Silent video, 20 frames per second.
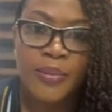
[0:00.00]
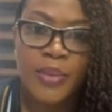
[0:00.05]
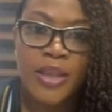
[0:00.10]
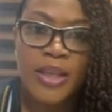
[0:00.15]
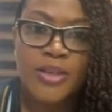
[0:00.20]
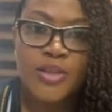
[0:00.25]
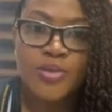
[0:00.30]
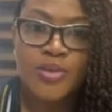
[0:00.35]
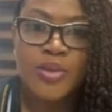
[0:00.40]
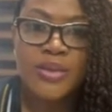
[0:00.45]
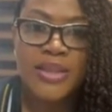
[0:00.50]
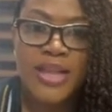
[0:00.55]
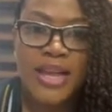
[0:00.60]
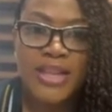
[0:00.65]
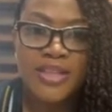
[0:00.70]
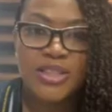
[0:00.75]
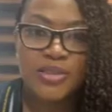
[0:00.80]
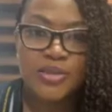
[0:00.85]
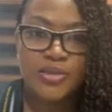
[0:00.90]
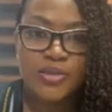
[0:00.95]
so
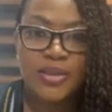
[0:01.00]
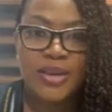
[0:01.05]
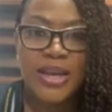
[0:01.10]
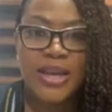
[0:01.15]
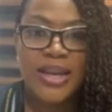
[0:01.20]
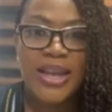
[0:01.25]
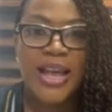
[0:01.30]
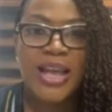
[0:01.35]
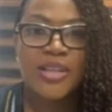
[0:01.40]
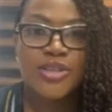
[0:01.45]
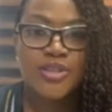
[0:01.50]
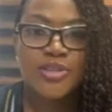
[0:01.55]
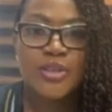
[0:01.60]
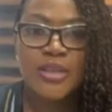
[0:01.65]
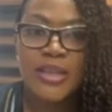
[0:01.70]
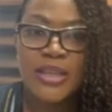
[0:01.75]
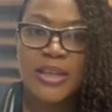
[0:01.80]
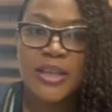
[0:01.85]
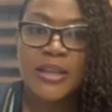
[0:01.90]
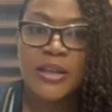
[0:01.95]
that it can
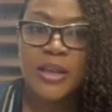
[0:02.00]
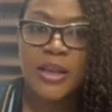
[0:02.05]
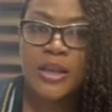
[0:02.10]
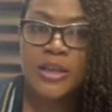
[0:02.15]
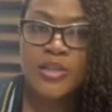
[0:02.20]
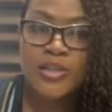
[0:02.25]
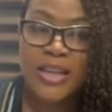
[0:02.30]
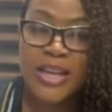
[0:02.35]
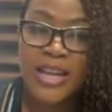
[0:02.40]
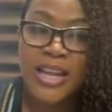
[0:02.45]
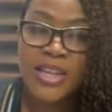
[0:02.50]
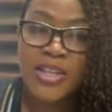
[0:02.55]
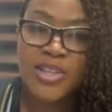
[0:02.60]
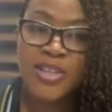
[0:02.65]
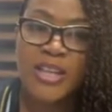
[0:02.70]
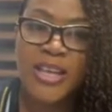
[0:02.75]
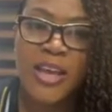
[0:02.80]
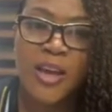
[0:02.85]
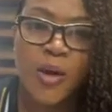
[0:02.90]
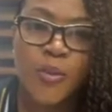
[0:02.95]

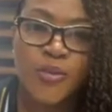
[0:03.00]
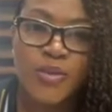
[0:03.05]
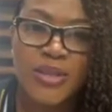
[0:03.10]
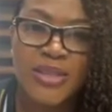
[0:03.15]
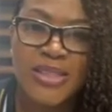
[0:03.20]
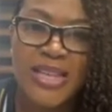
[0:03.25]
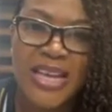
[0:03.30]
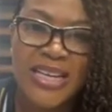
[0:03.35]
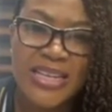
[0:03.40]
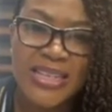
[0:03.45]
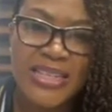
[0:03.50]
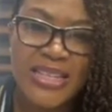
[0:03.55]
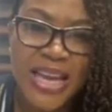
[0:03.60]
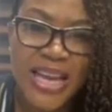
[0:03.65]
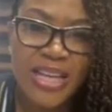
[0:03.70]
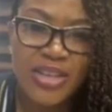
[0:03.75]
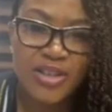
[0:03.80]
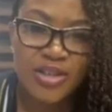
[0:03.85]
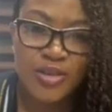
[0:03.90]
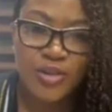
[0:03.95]
actually help to
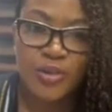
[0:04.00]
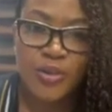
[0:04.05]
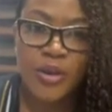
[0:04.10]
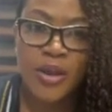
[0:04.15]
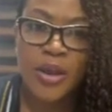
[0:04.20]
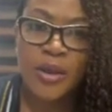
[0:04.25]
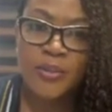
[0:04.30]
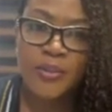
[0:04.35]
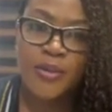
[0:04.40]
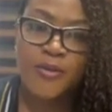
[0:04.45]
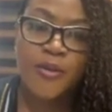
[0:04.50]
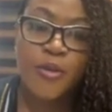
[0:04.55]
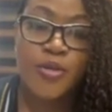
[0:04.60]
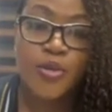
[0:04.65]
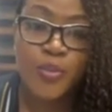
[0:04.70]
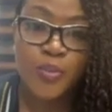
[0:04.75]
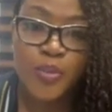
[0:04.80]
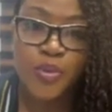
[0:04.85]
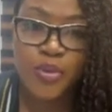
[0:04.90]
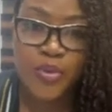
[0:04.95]
sanitize you before
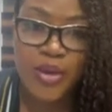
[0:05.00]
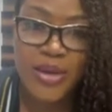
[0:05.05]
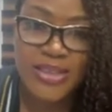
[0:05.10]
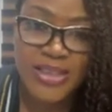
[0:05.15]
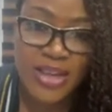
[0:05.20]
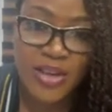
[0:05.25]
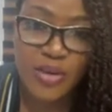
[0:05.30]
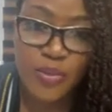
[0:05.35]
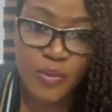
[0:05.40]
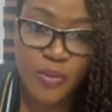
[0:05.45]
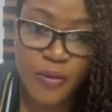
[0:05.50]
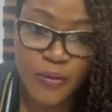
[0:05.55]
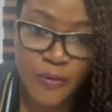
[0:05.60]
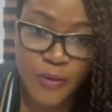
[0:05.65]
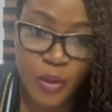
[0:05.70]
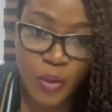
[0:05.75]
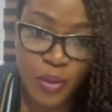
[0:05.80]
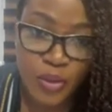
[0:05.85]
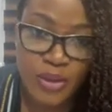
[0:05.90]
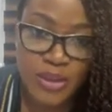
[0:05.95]
you progress and you move
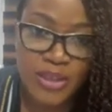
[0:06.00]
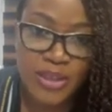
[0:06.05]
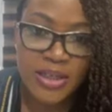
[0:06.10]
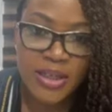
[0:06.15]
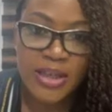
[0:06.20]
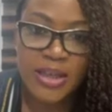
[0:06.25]
forward